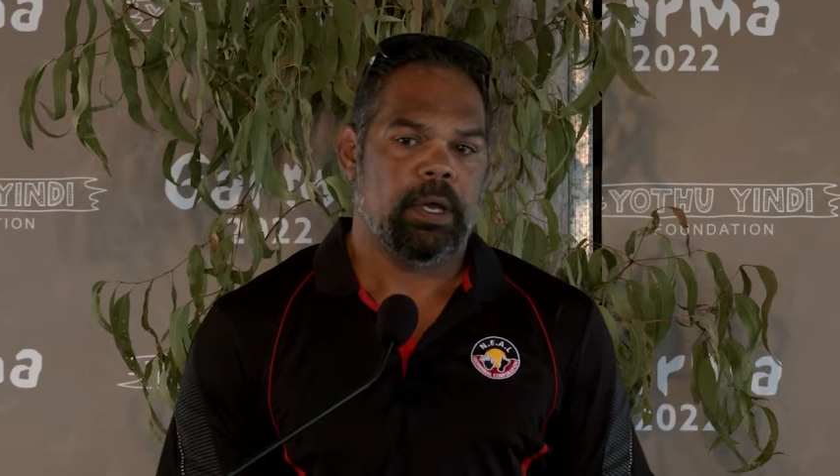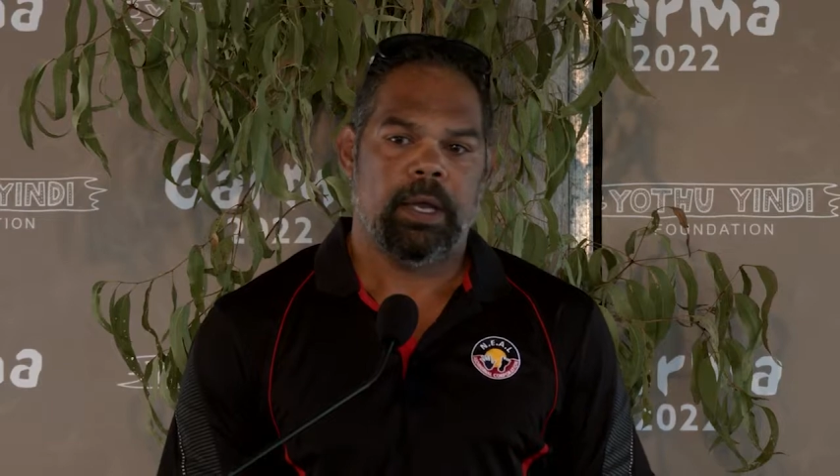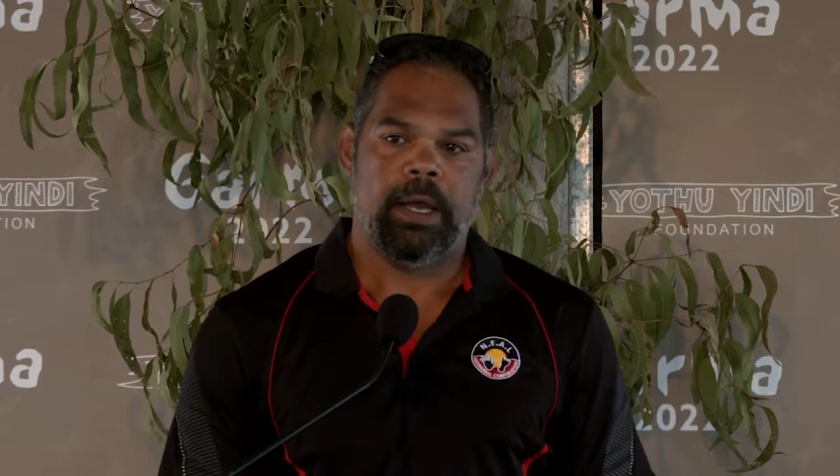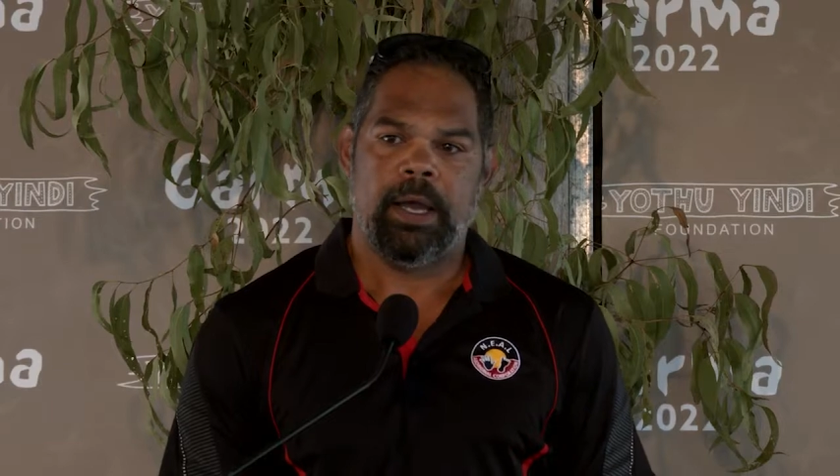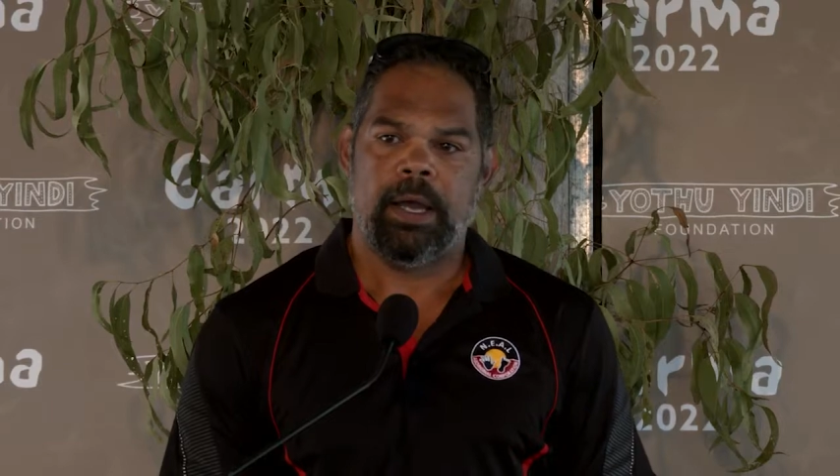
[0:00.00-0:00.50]

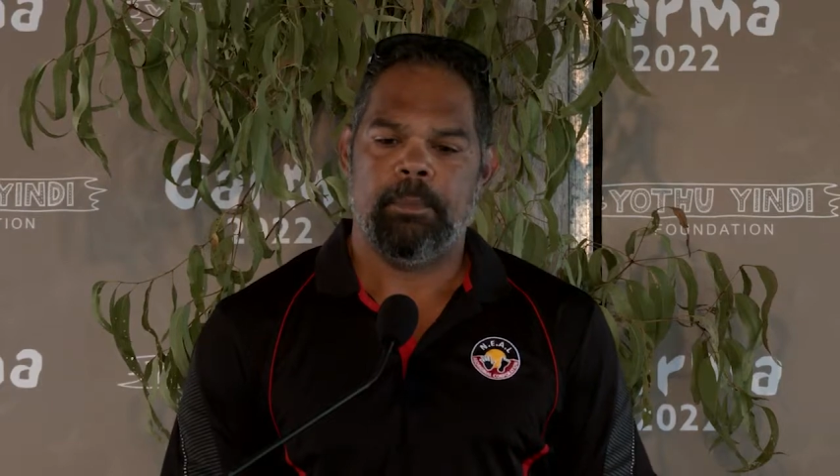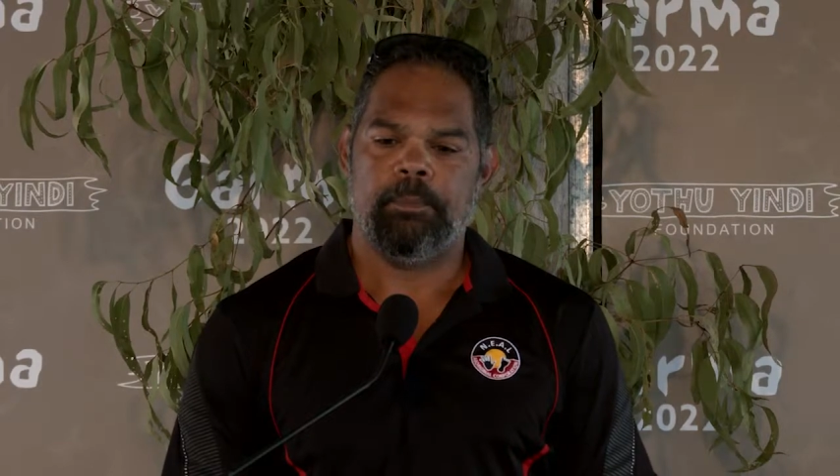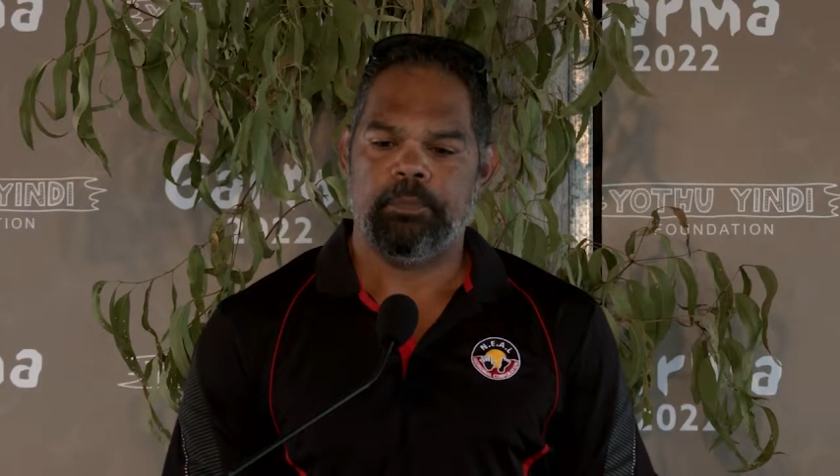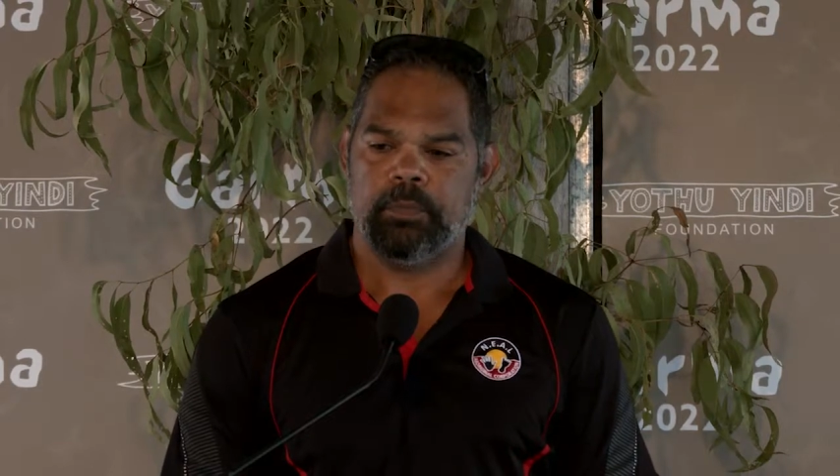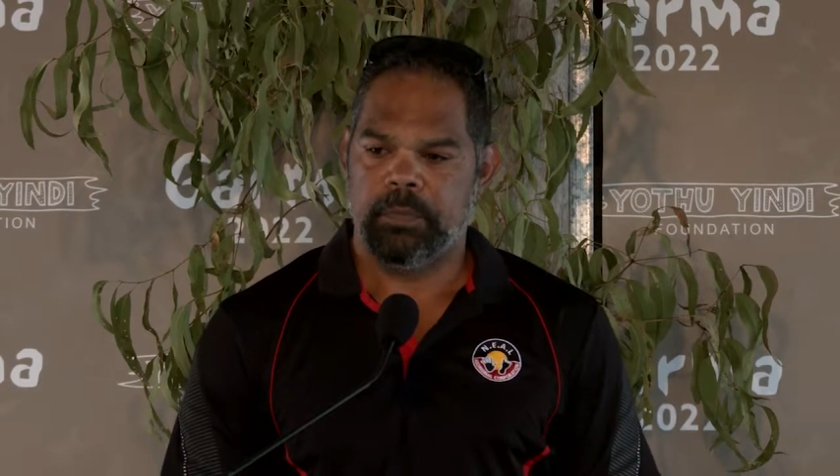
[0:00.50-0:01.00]
My
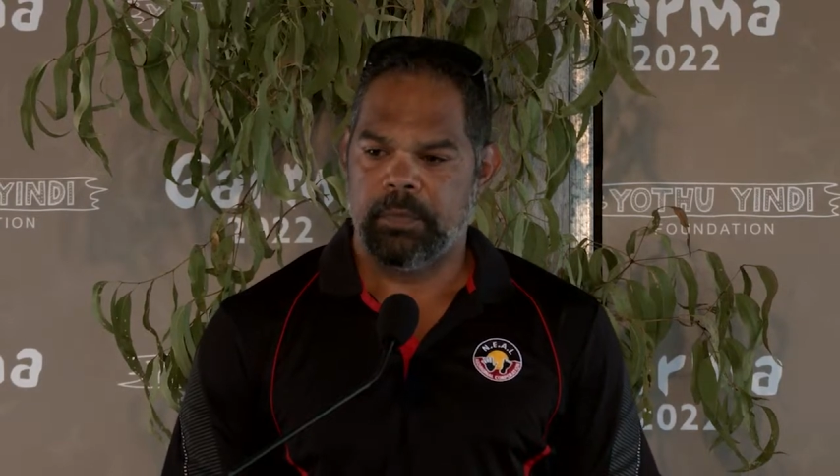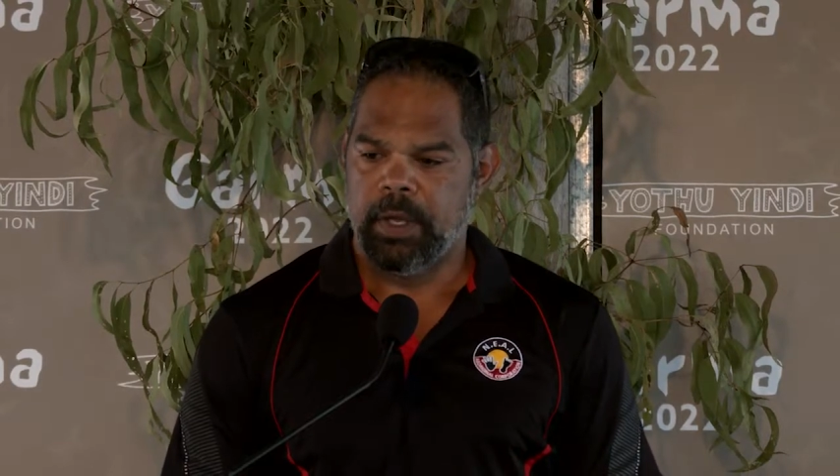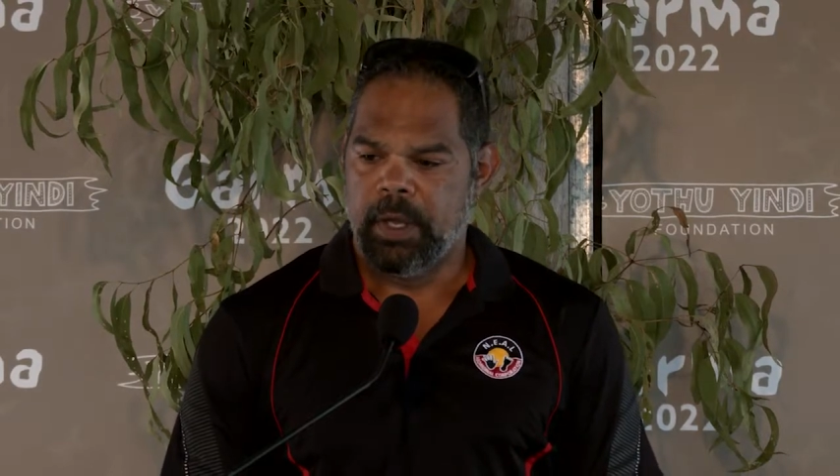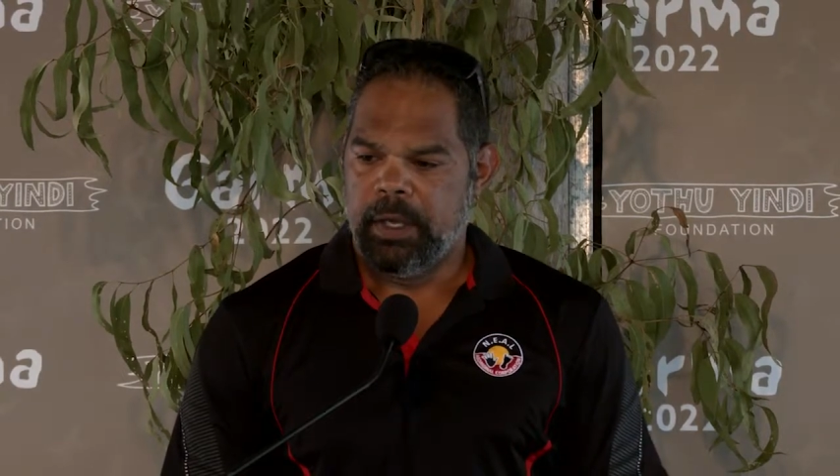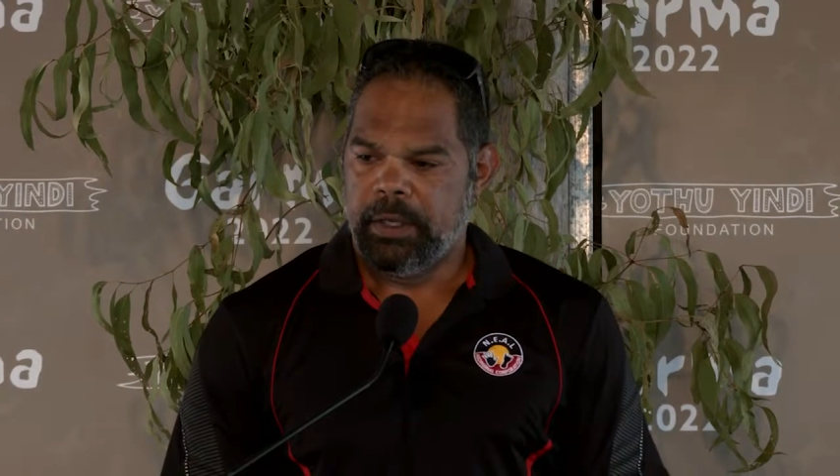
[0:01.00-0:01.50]

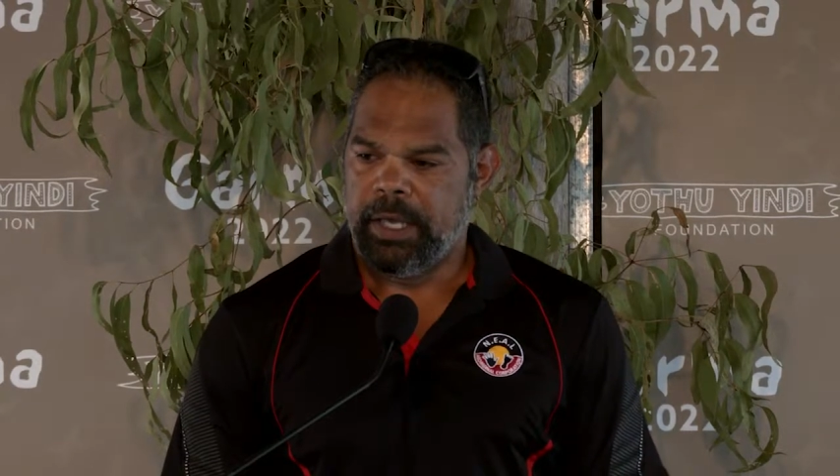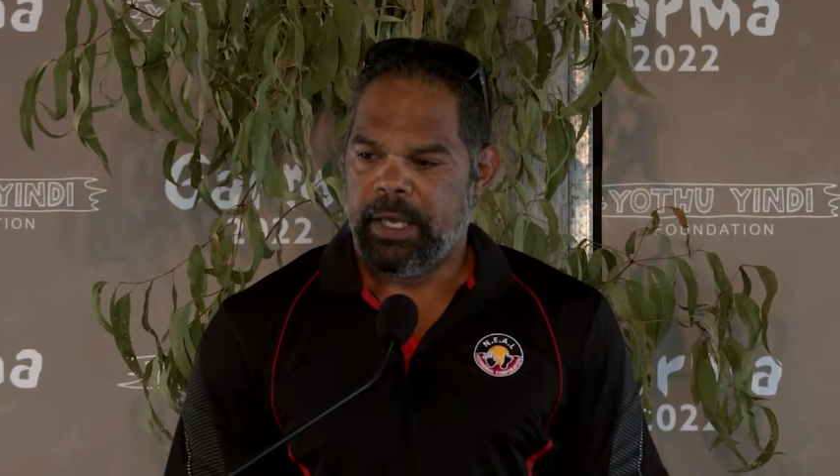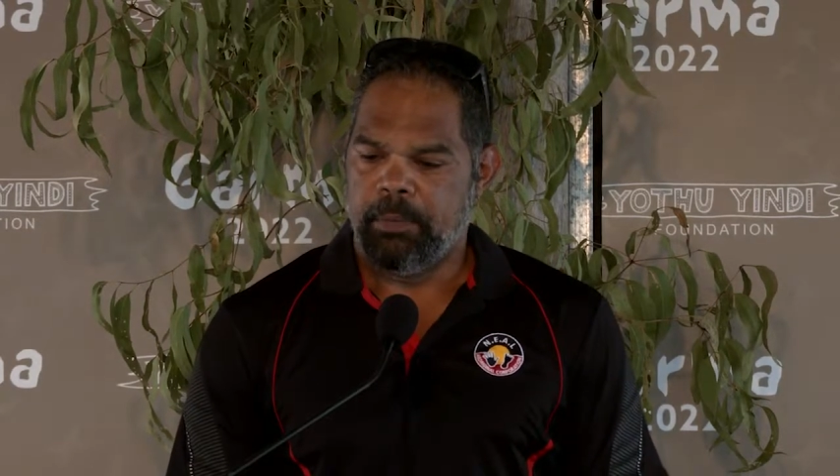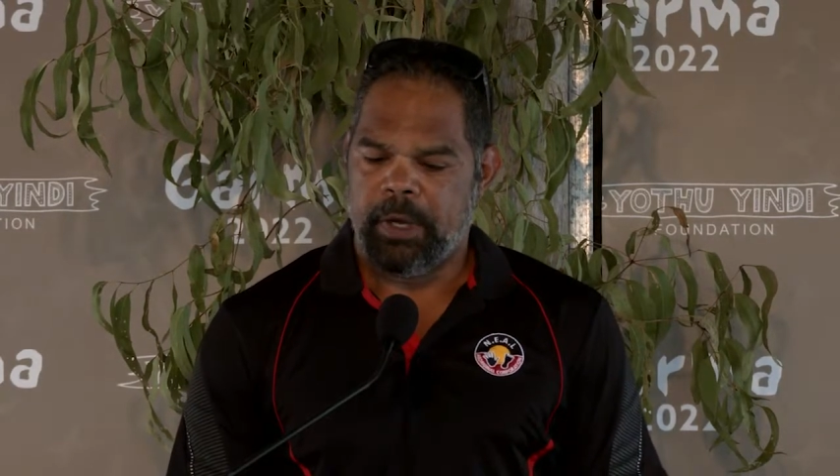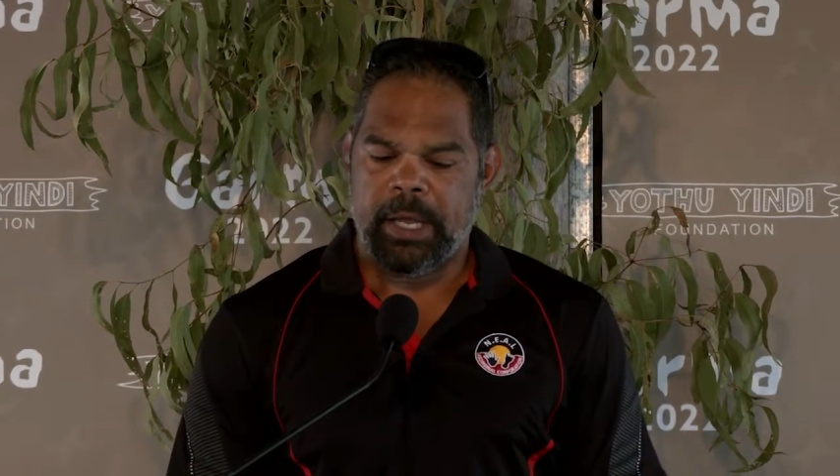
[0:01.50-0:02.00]

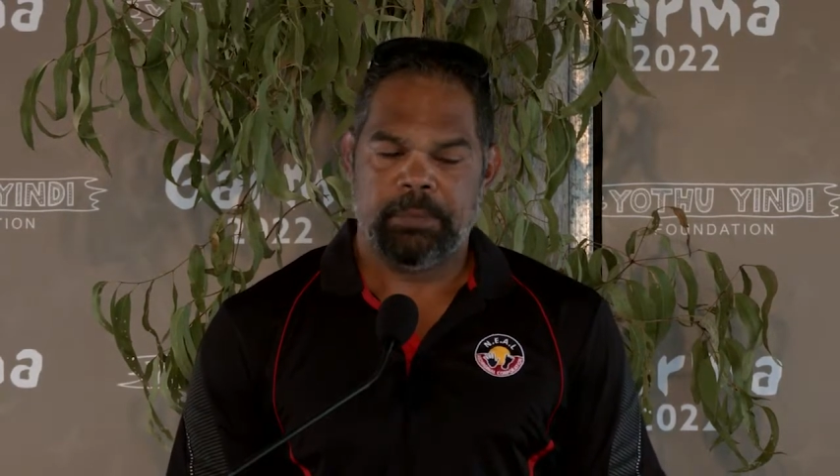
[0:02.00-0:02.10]
name